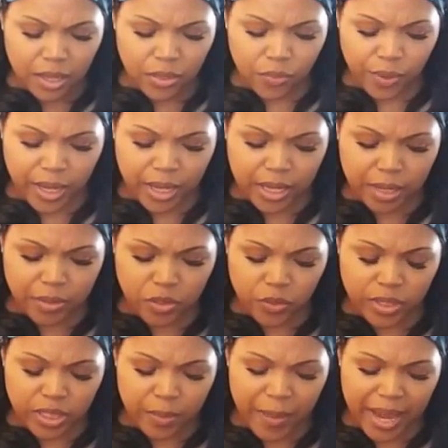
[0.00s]
Three of Cups. So
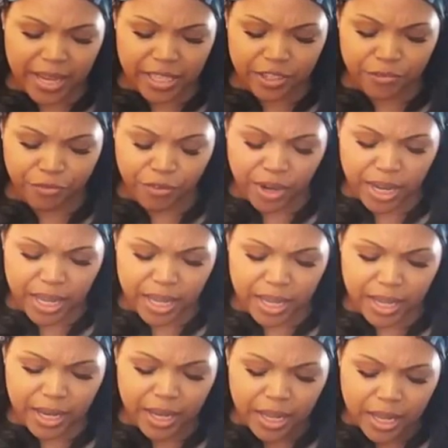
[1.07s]
it's somebody's
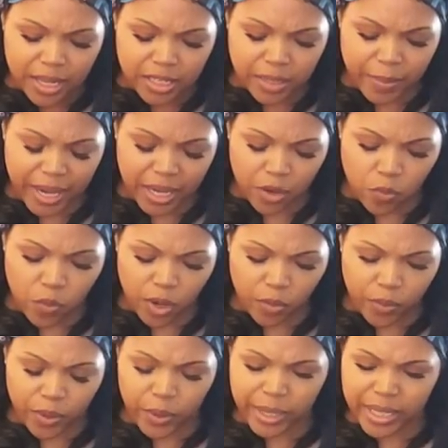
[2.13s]
friend. Somebody could
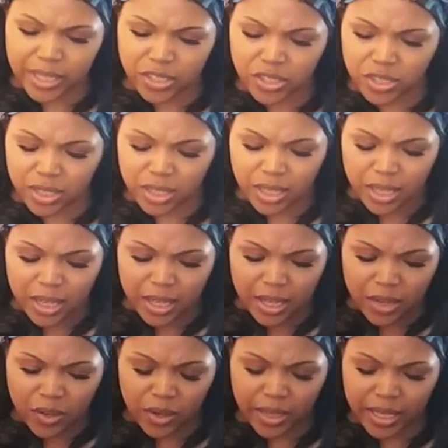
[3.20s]
work with, or this,
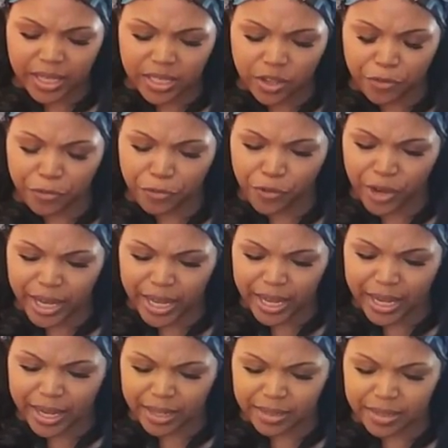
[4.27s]
or these are
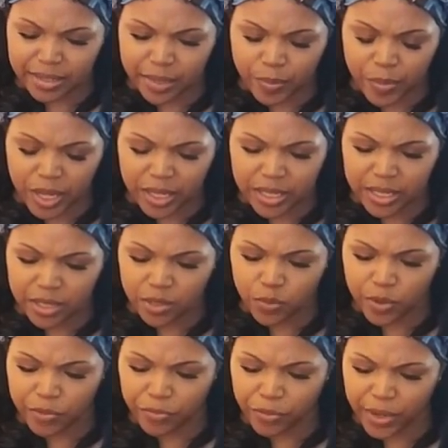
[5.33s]
friends. Something deals
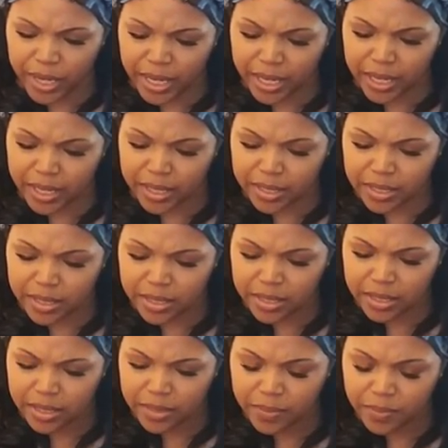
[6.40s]
with friends.